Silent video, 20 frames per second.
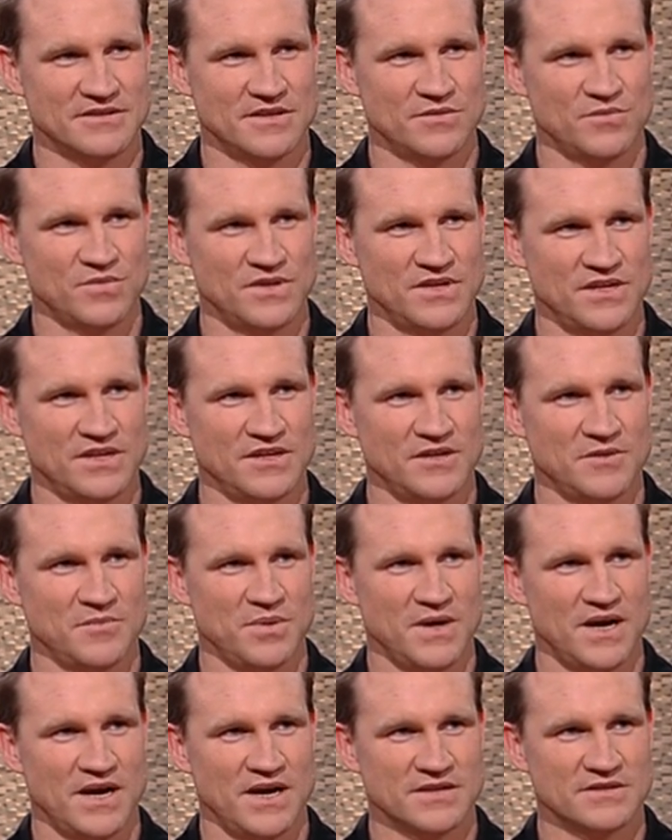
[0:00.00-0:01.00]
than we did in the
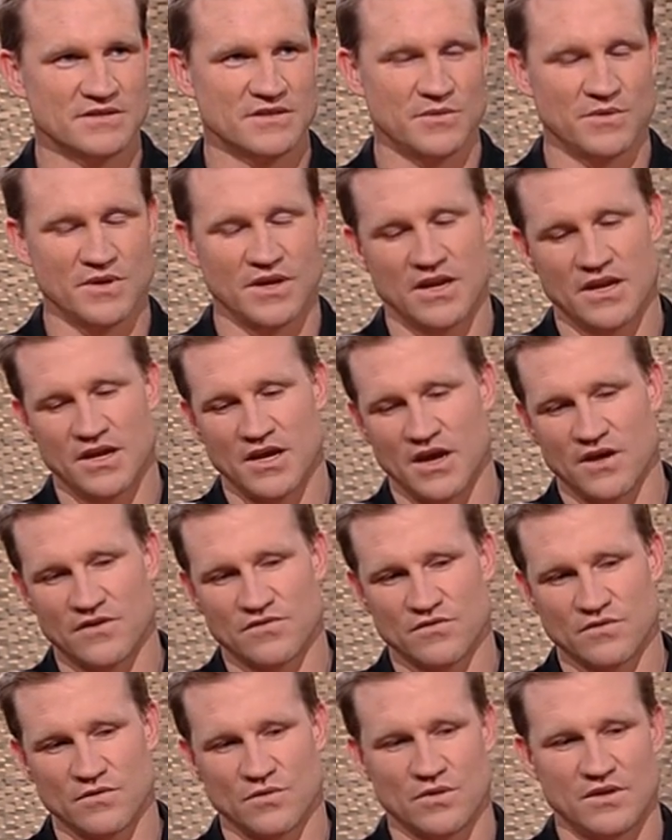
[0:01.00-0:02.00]
past. So we're going to go
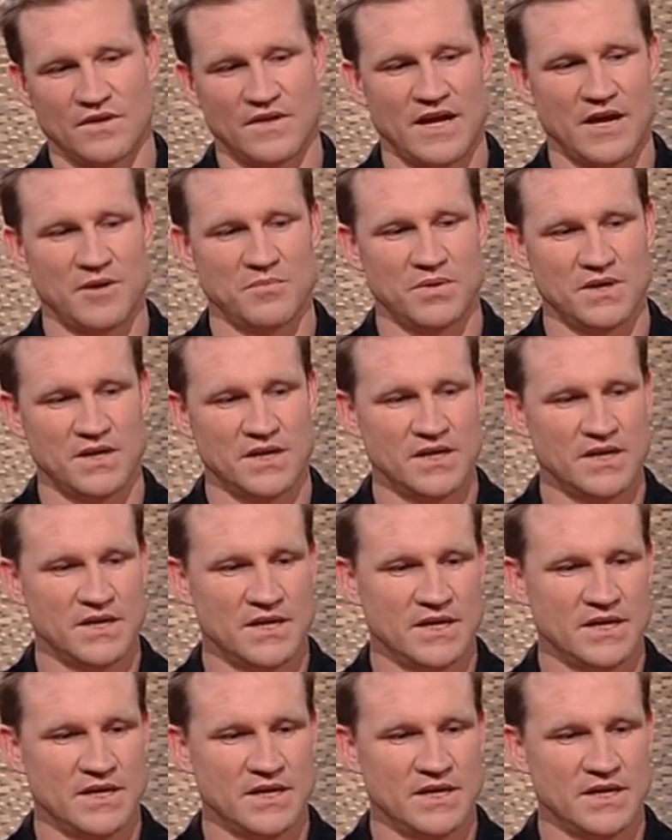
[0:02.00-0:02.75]
through all of that, but.